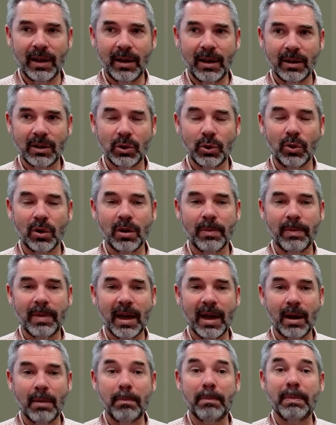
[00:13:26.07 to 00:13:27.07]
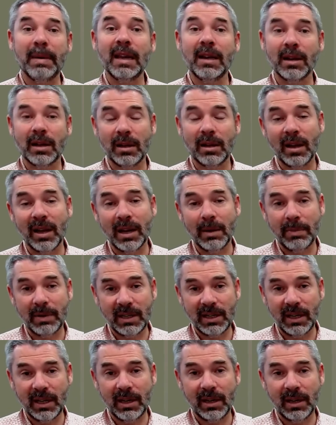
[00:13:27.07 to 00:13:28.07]
talk about a bee decline in
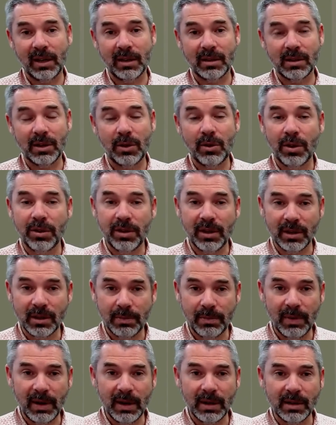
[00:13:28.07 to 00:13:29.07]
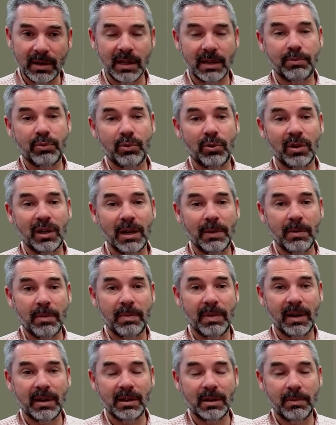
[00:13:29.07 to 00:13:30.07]
particular. So not just insects broadly, but
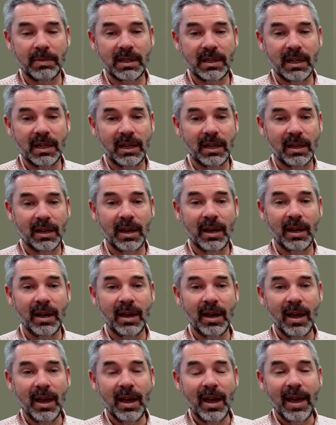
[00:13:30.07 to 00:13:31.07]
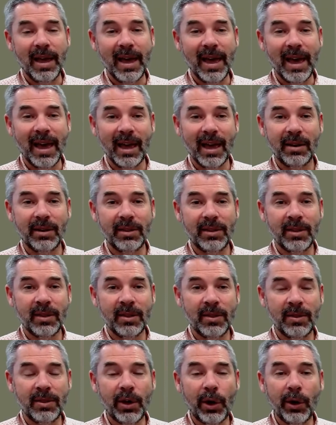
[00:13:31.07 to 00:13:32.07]
bees in particular. And
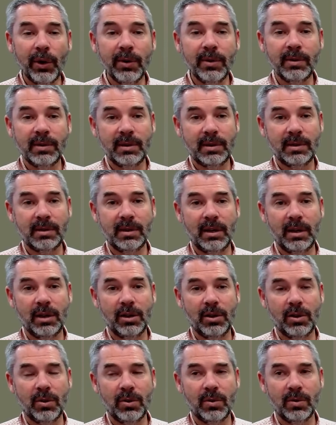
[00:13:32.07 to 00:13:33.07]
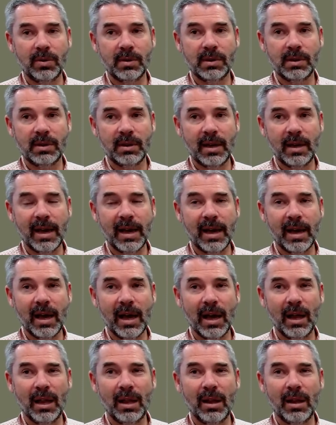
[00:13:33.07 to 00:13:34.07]
those issues are
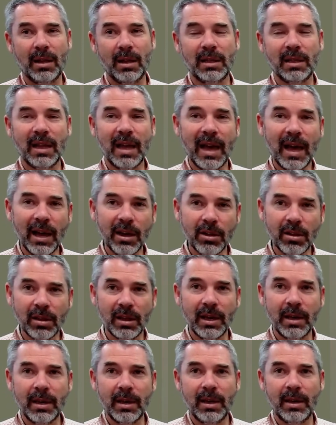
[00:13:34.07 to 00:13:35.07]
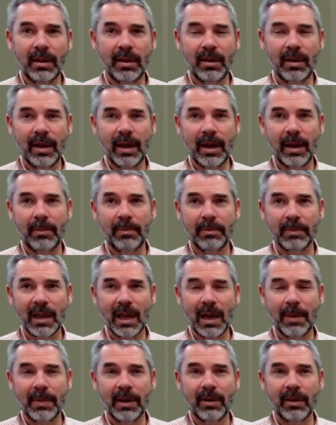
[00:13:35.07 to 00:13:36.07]
largely
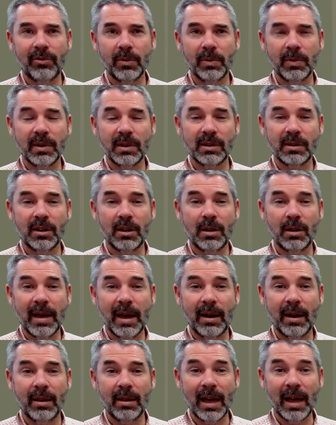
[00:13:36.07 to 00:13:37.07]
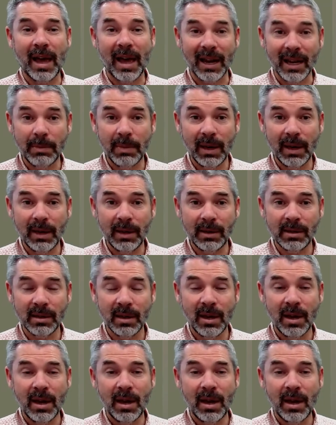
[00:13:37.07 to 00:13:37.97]
coming from concern about honeybees,